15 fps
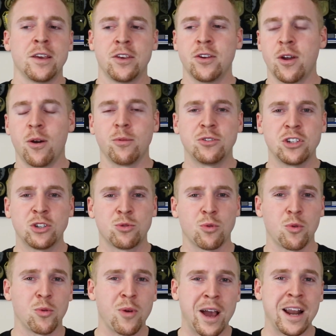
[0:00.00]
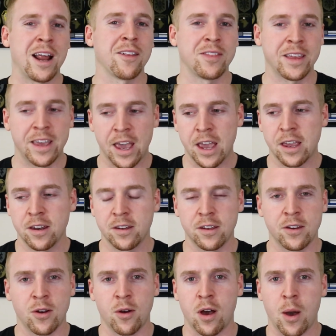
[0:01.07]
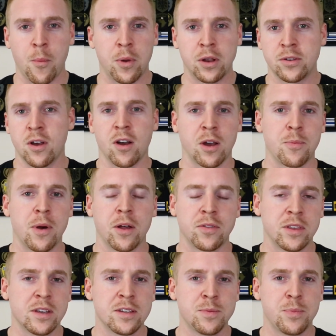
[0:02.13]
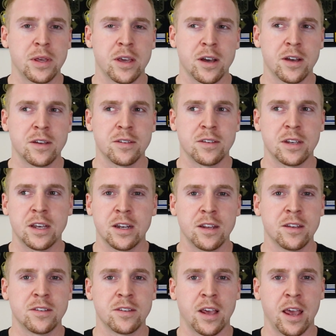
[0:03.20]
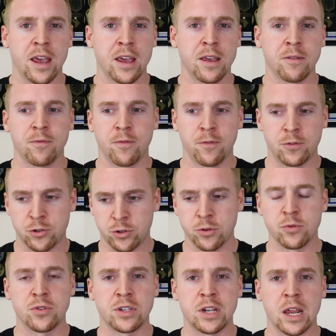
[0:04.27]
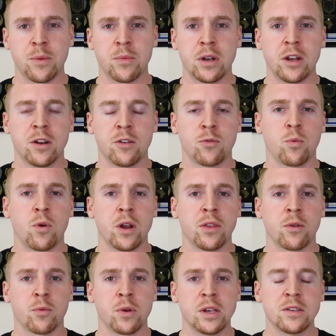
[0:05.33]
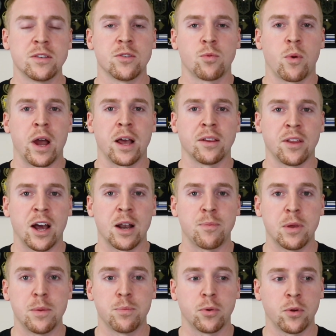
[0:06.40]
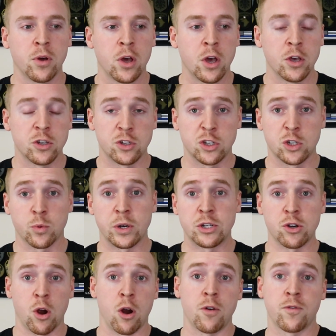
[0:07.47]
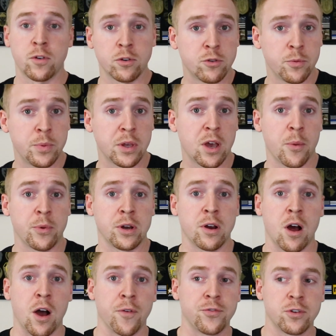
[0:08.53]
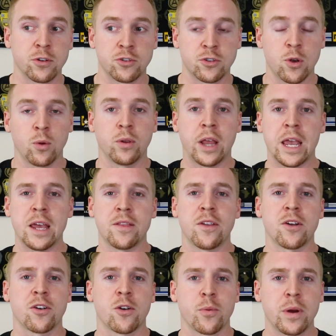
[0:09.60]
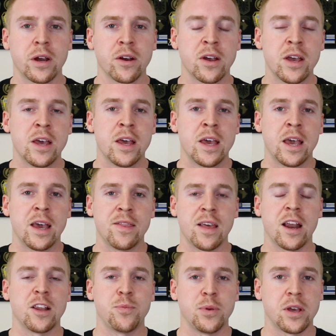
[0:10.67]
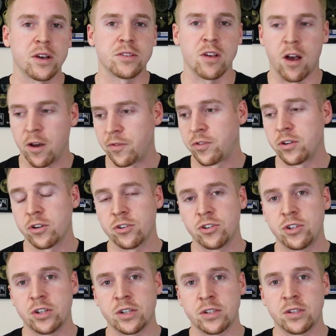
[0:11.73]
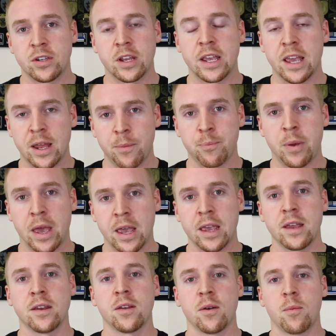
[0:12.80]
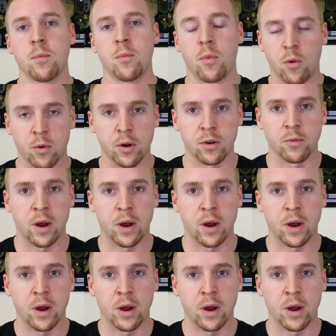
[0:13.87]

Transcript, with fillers: you know, just right out the gate, you know, I'm gonna talk about this because it is a true statement. It is one of the reasons why a lot of people switch over to becoming an officer so late in their career and that is because officers just get paid more,